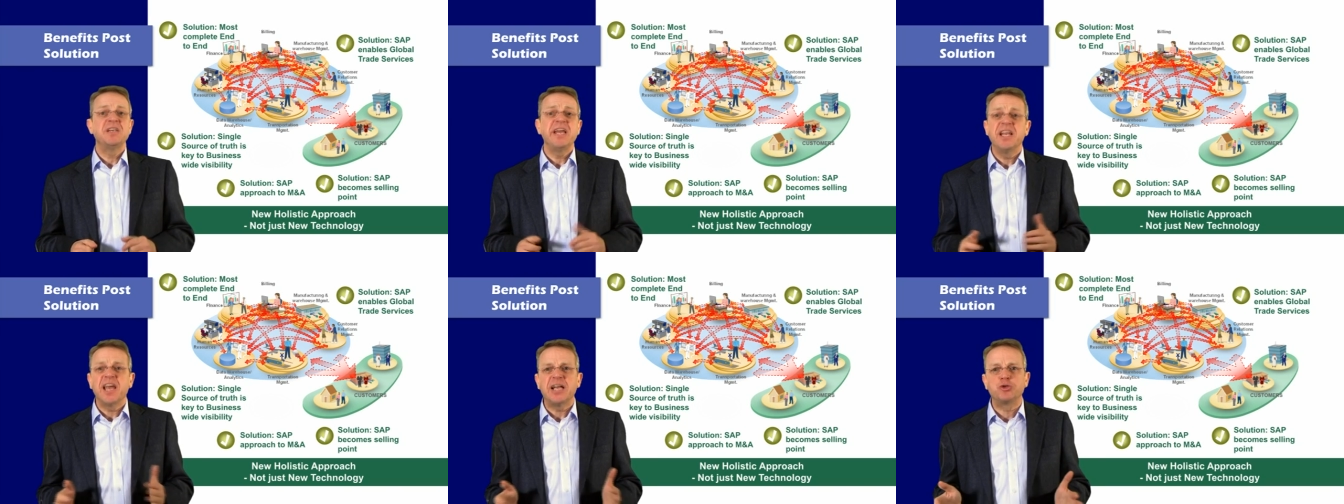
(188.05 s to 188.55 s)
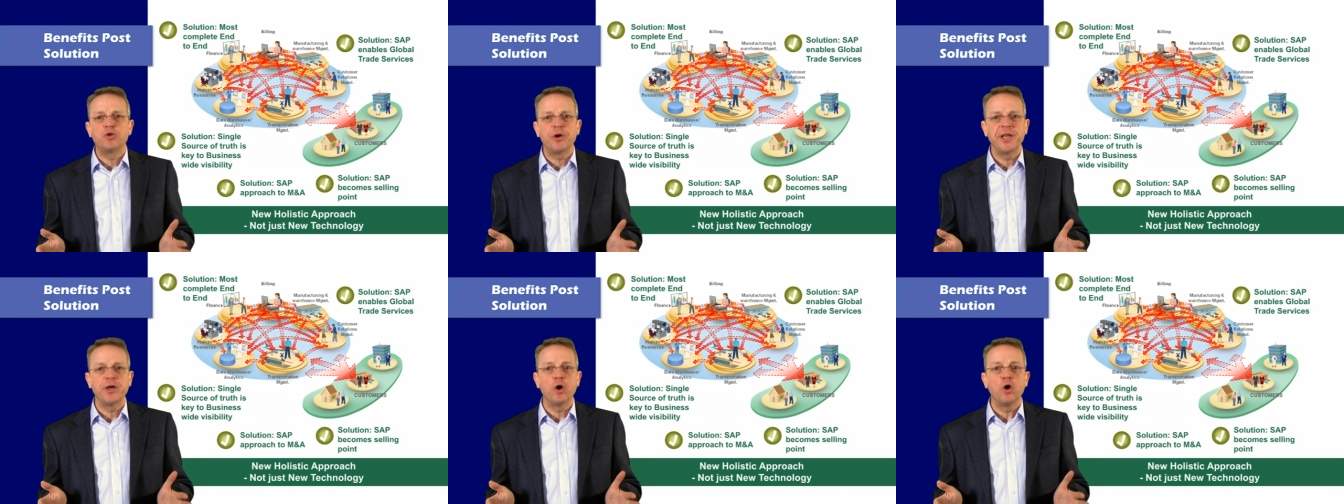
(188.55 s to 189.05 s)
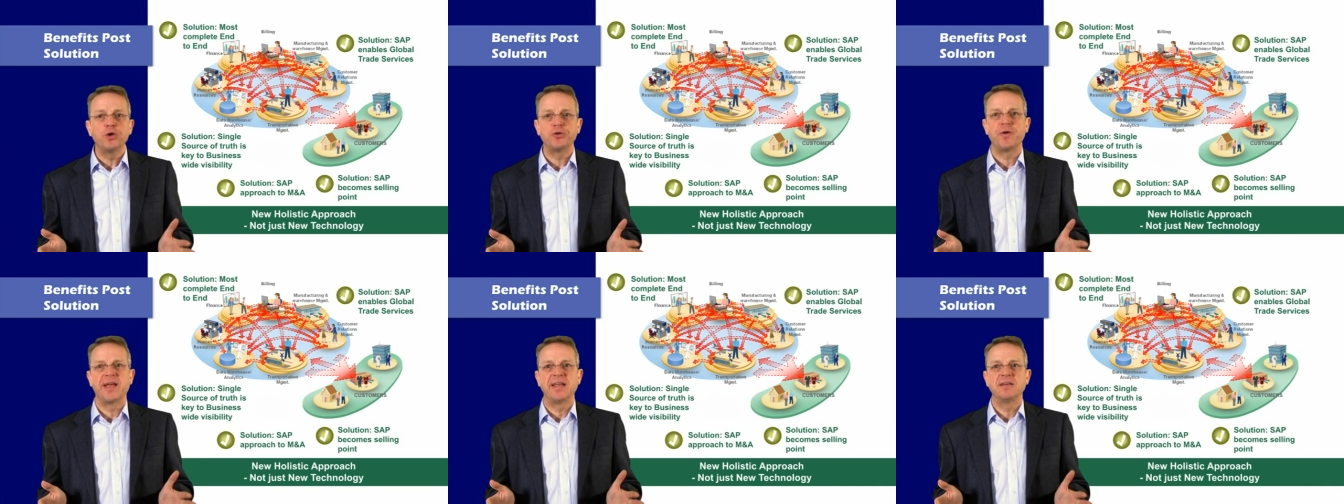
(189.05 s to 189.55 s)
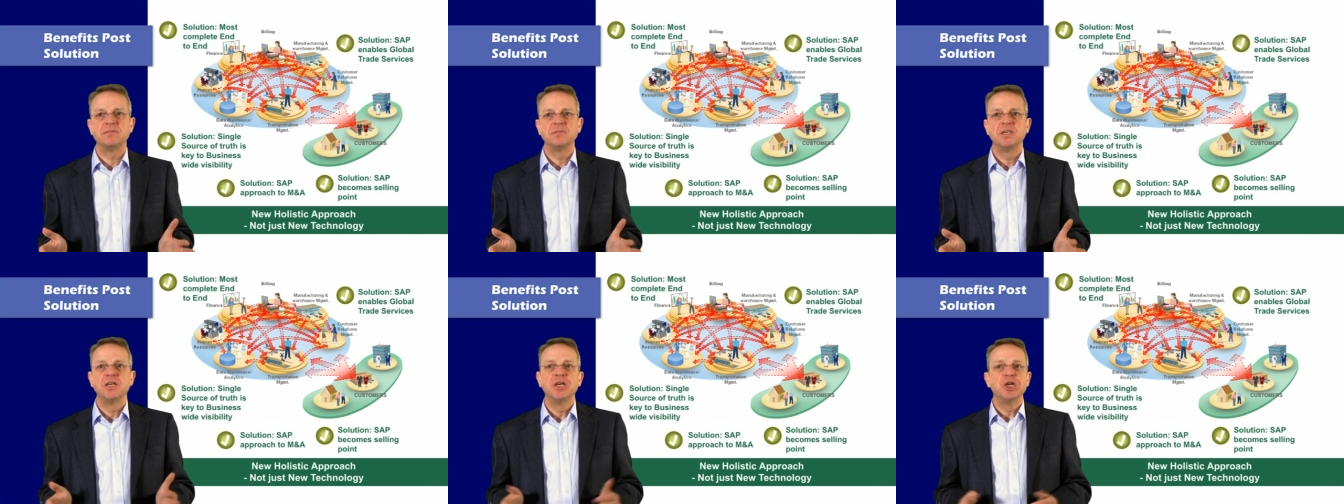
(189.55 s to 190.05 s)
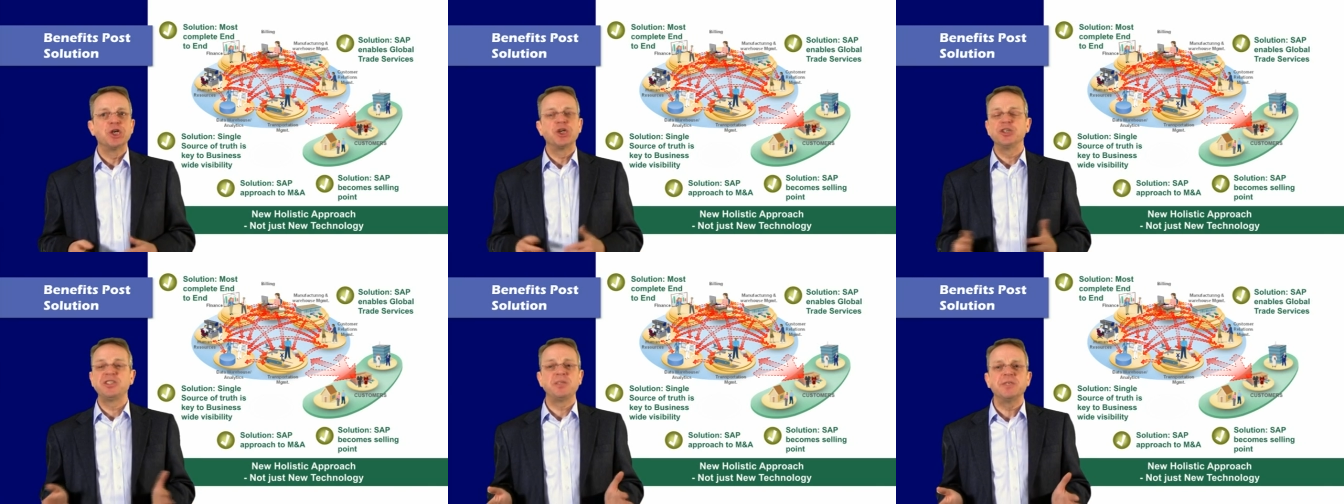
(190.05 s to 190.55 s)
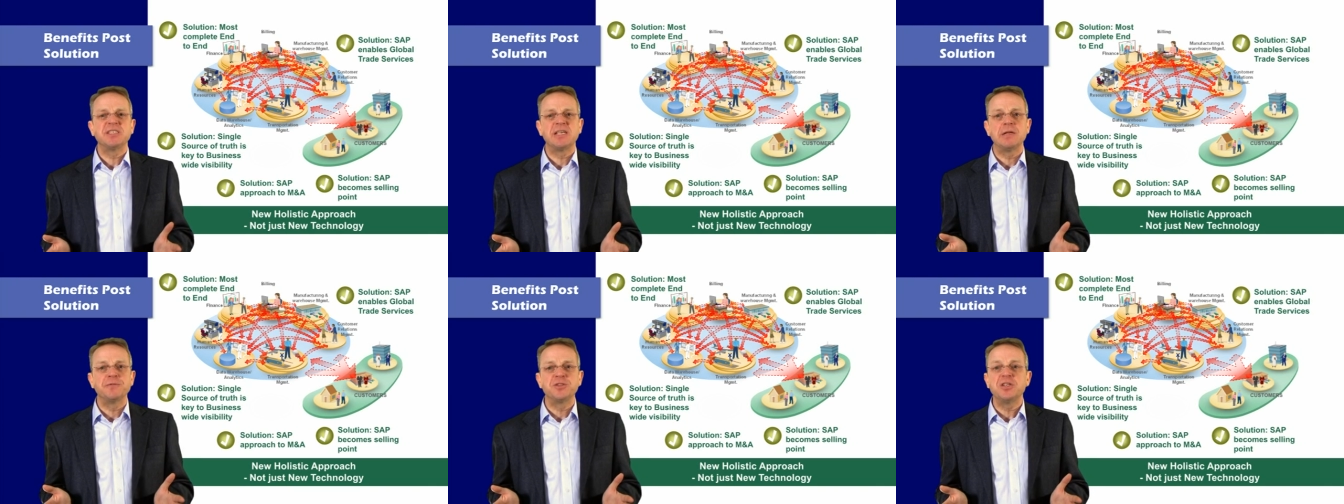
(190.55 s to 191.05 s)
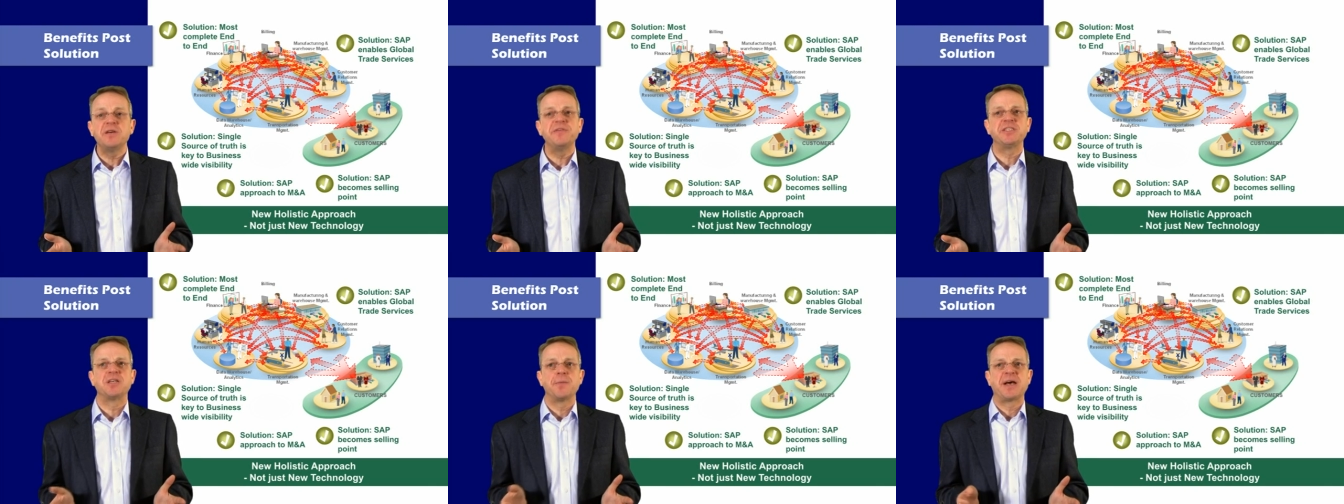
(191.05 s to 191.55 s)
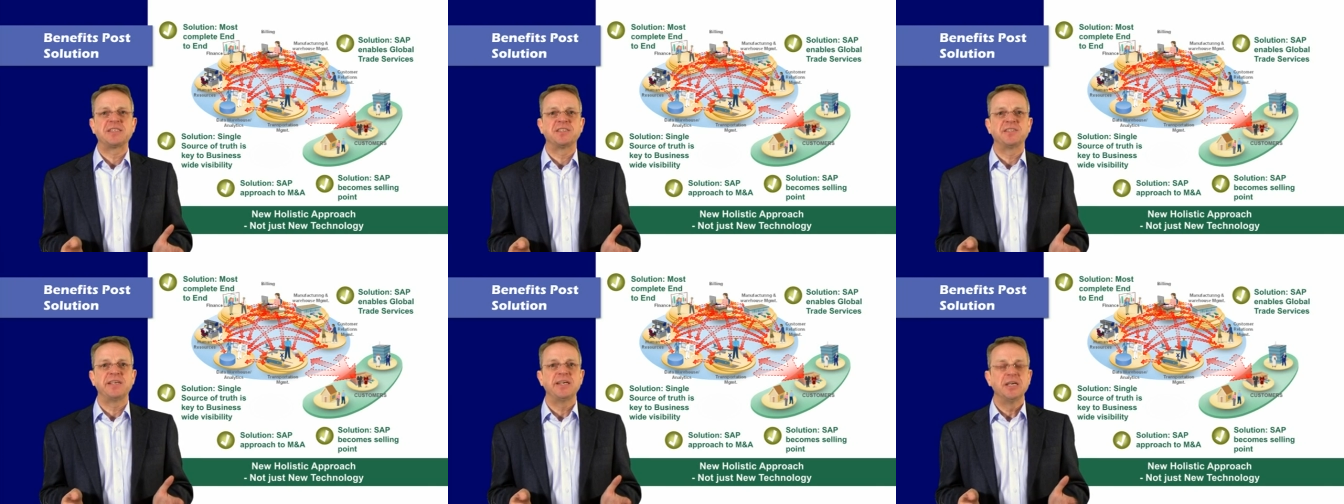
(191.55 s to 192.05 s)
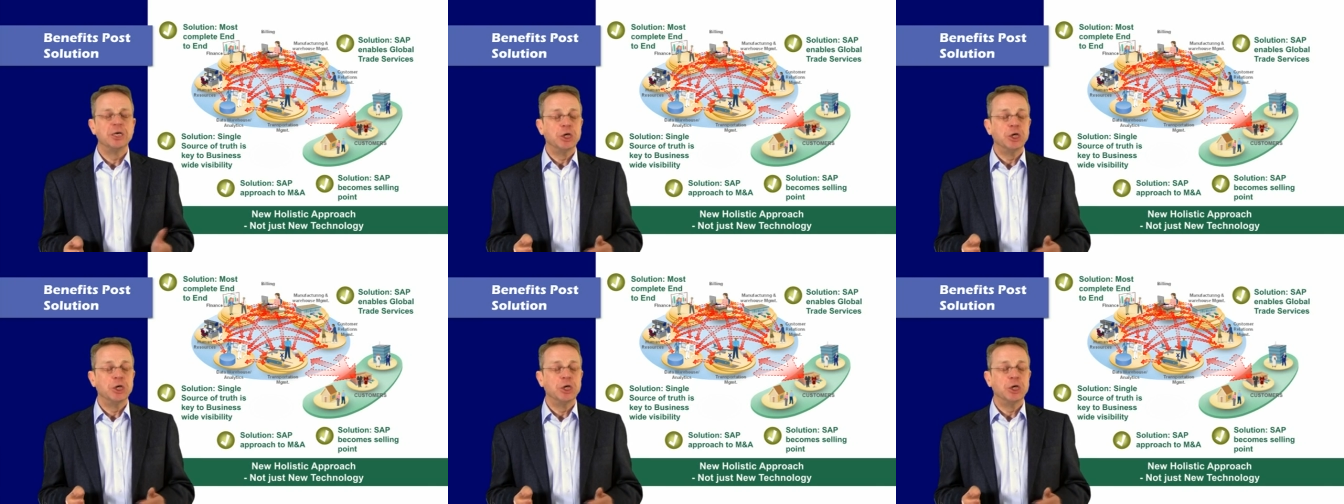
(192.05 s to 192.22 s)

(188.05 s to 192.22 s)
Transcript: Electronic ordering, customer self-service capacity,